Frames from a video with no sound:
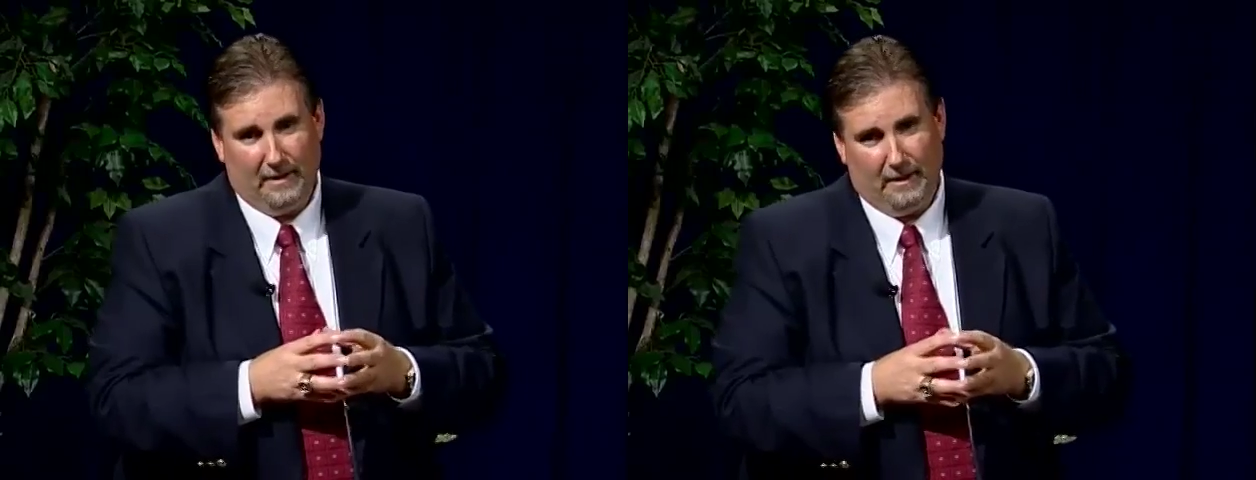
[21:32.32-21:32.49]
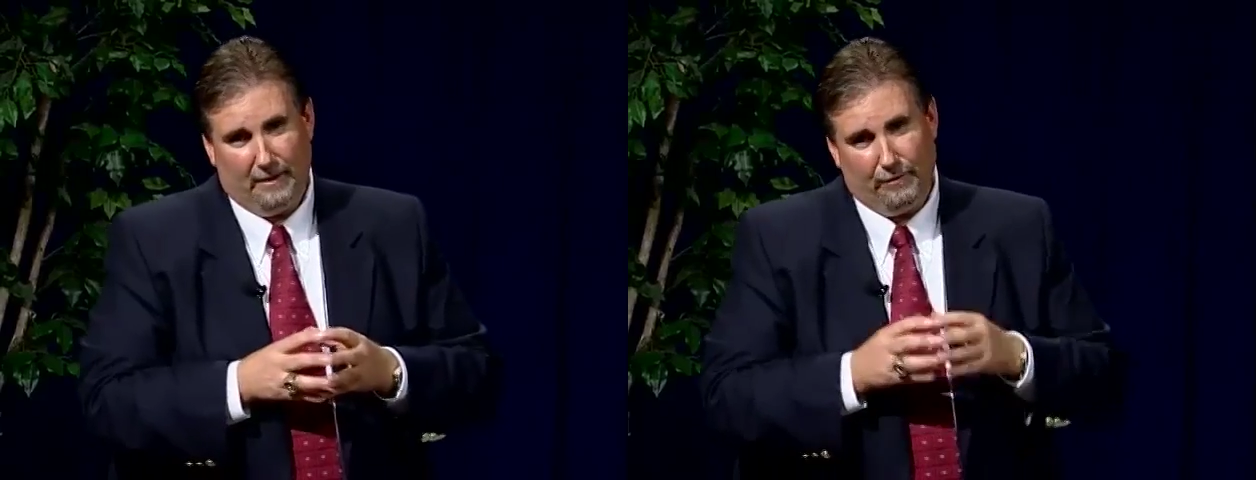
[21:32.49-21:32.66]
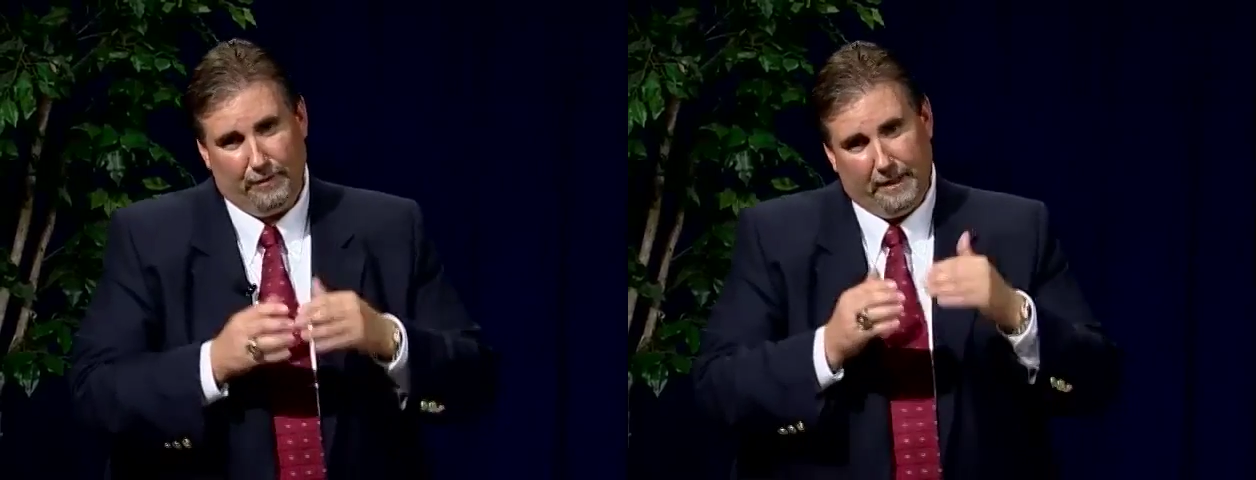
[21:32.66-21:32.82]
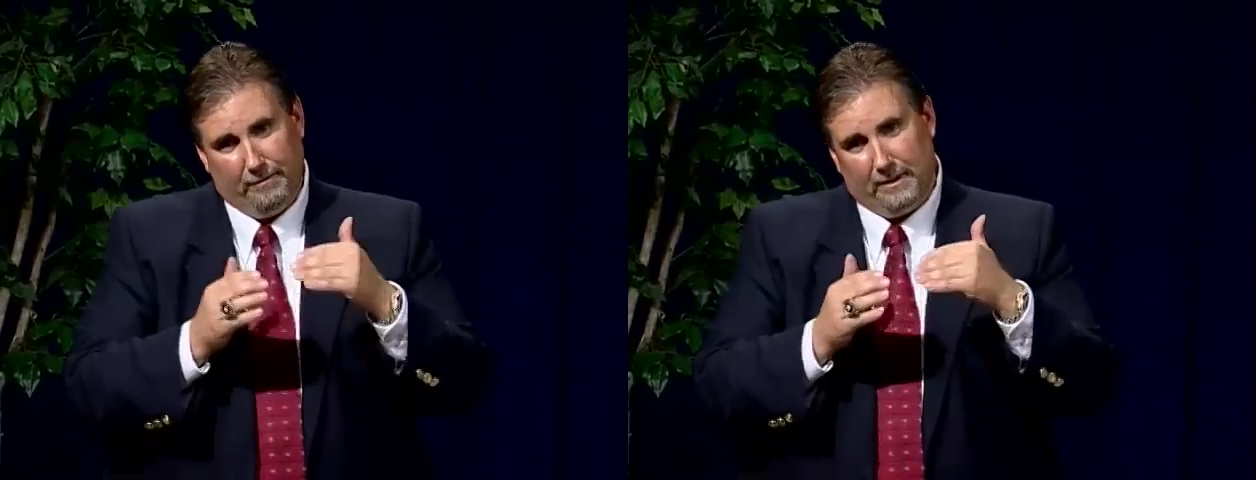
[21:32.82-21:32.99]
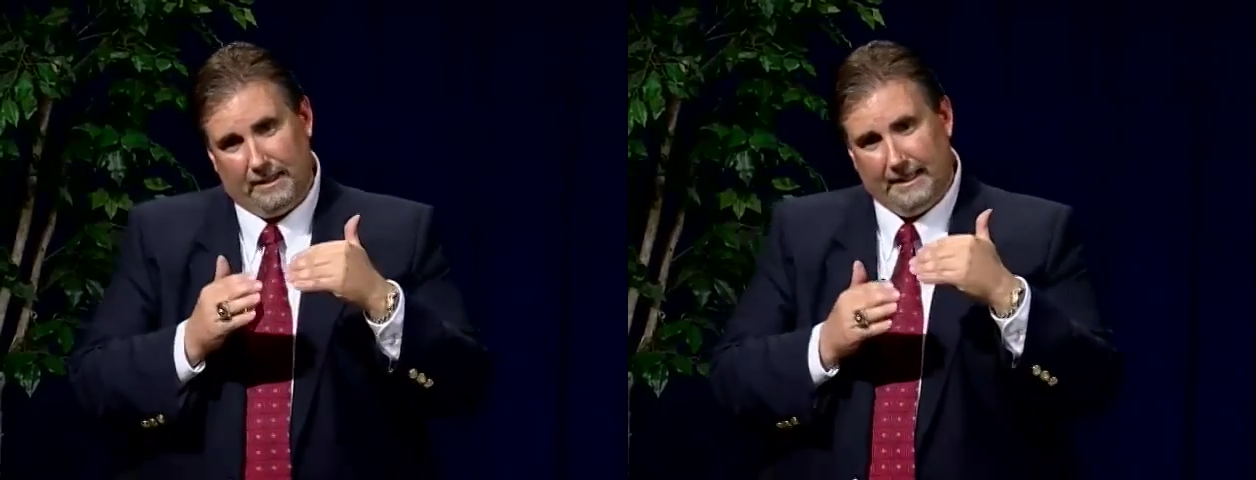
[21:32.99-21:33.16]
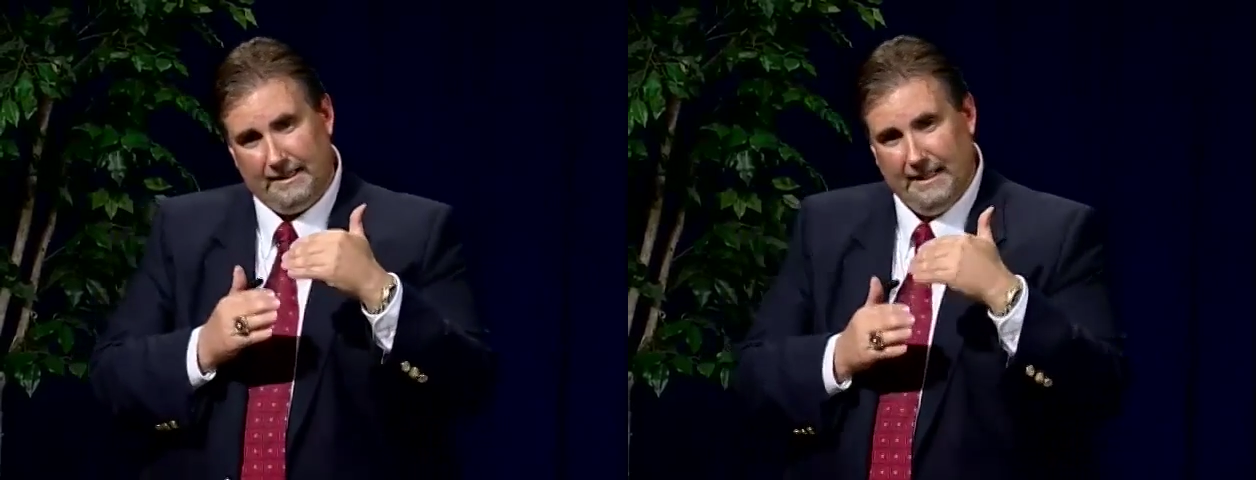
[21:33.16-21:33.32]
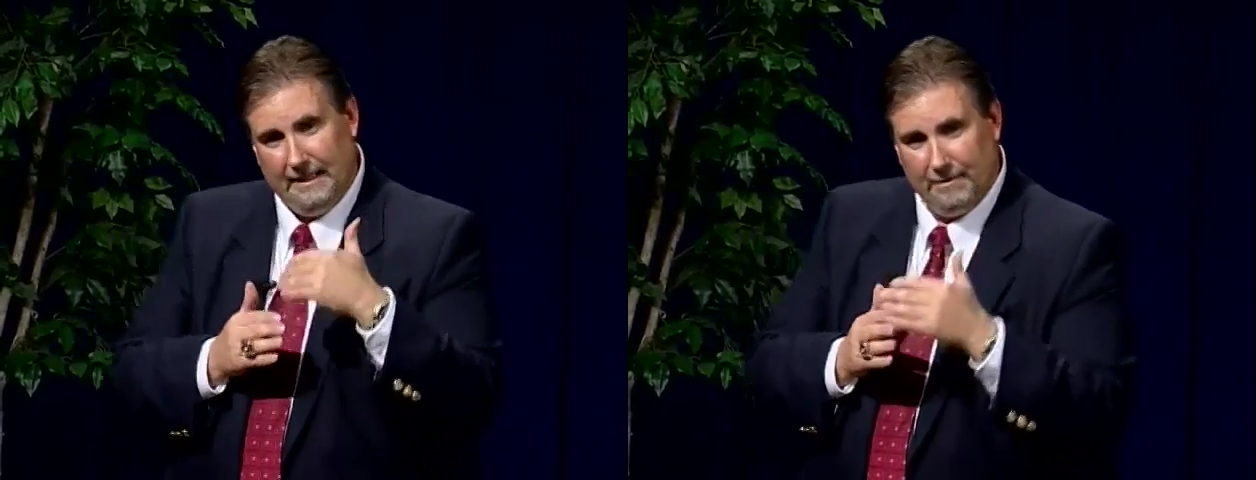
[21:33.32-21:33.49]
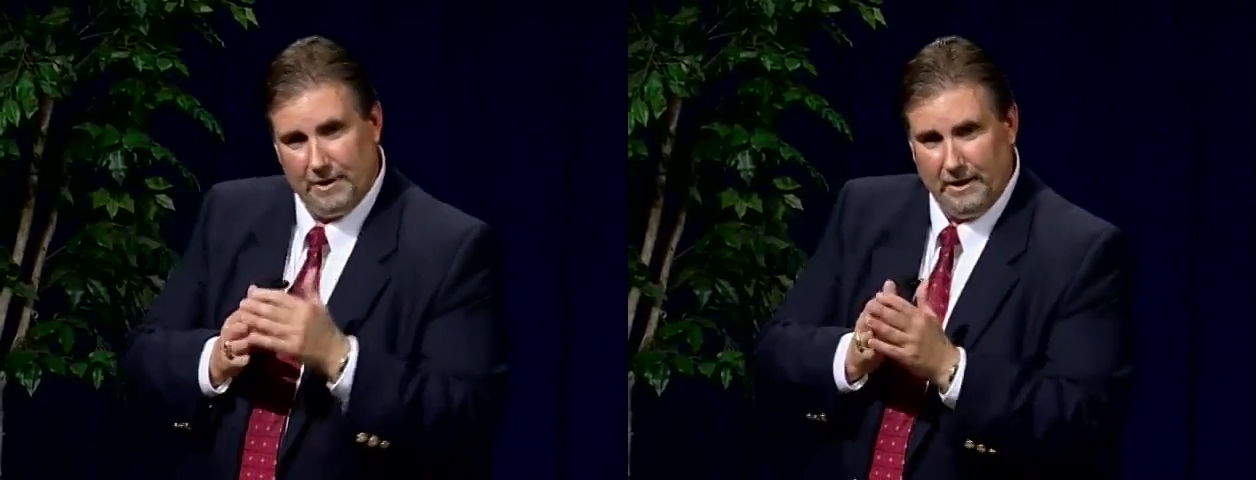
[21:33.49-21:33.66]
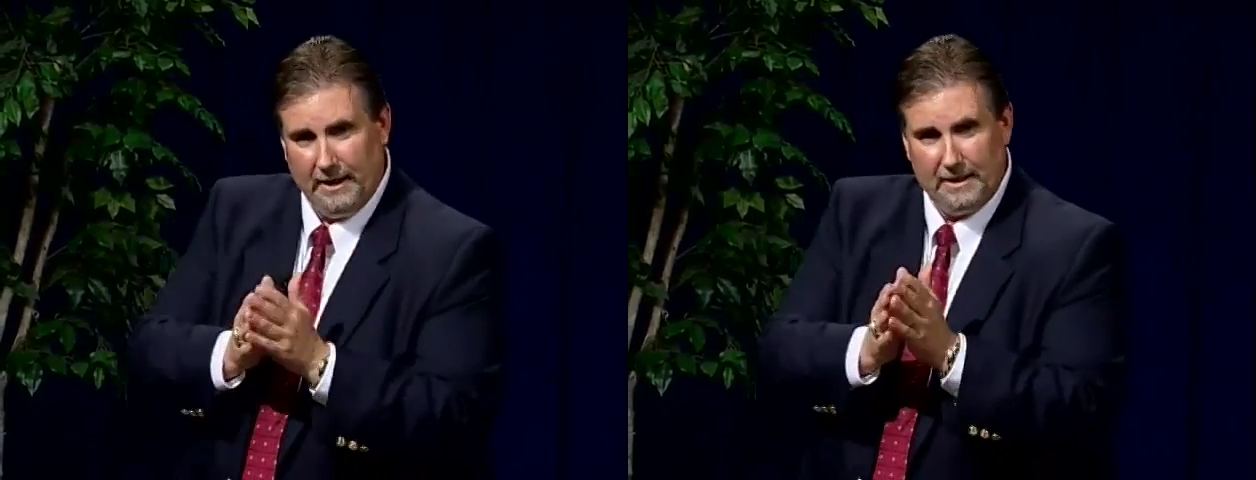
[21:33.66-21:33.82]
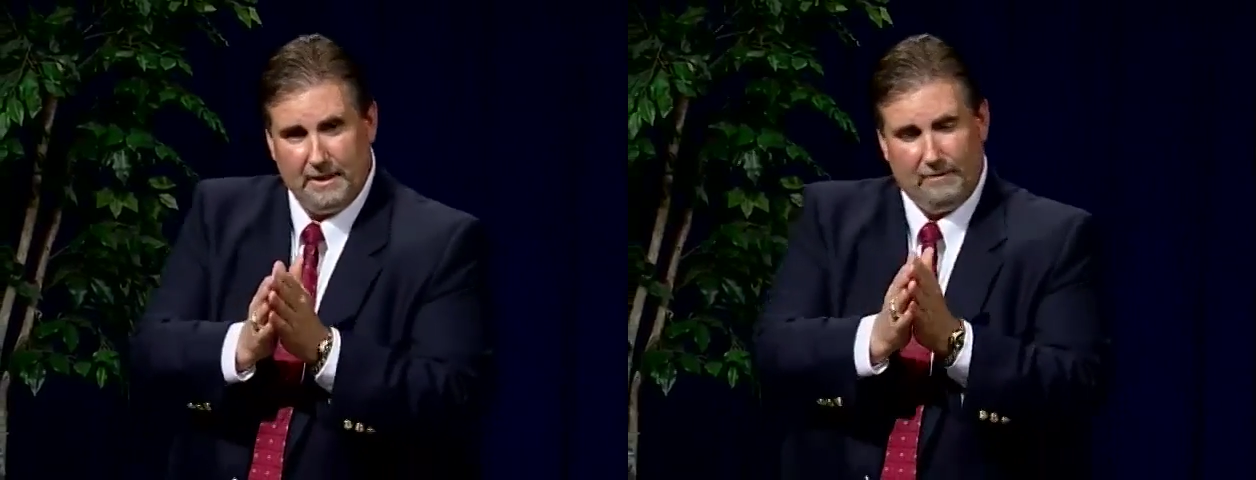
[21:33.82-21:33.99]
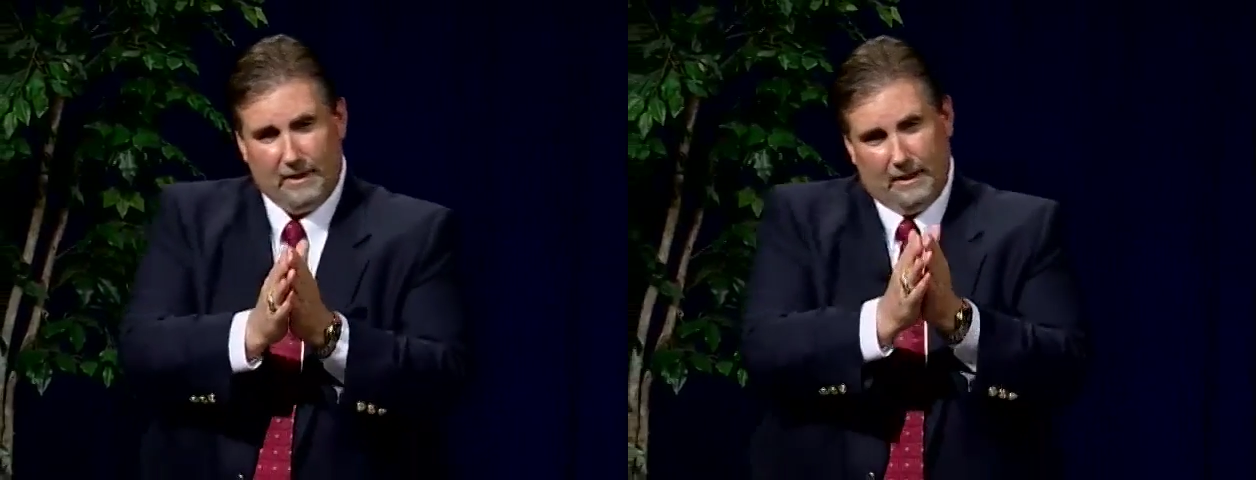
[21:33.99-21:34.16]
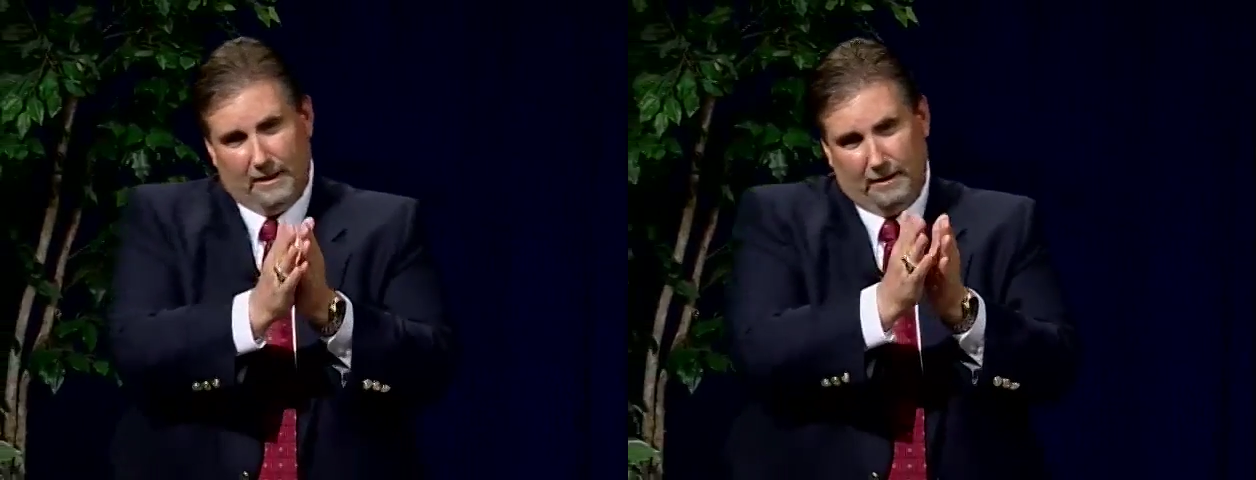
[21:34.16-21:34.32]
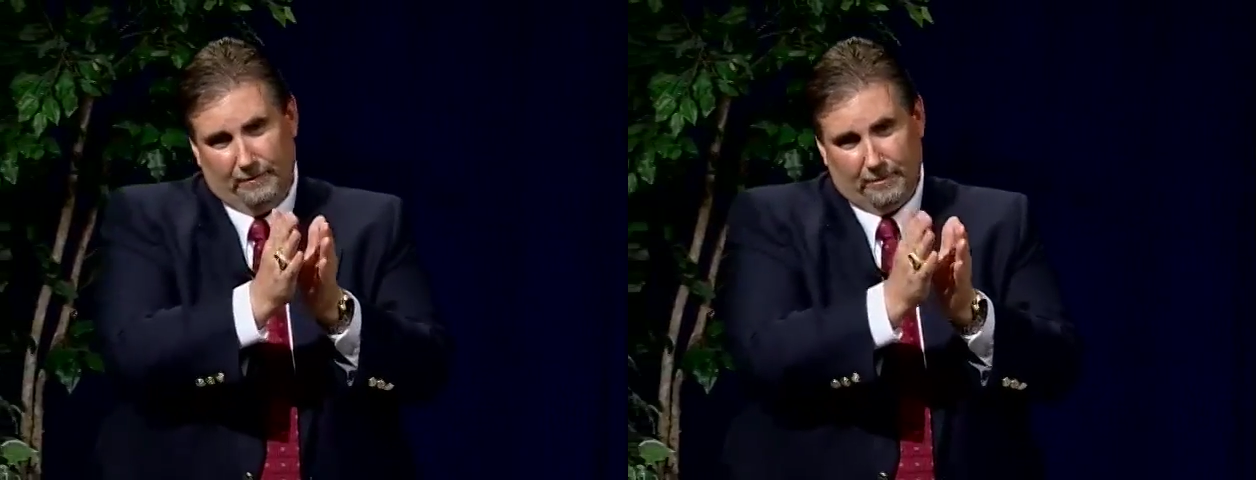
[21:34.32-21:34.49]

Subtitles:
if we would like to have a chance of getting you